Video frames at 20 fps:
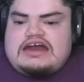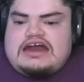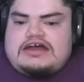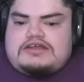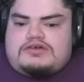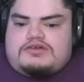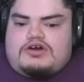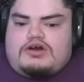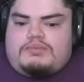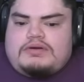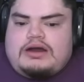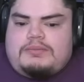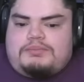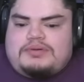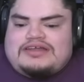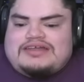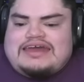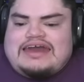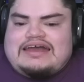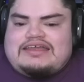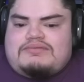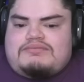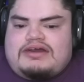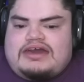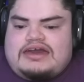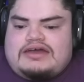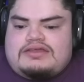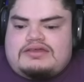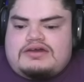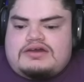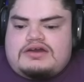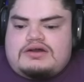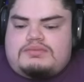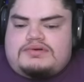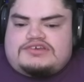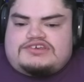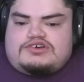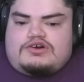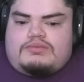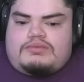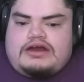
I don't know about Banana Man, but Joe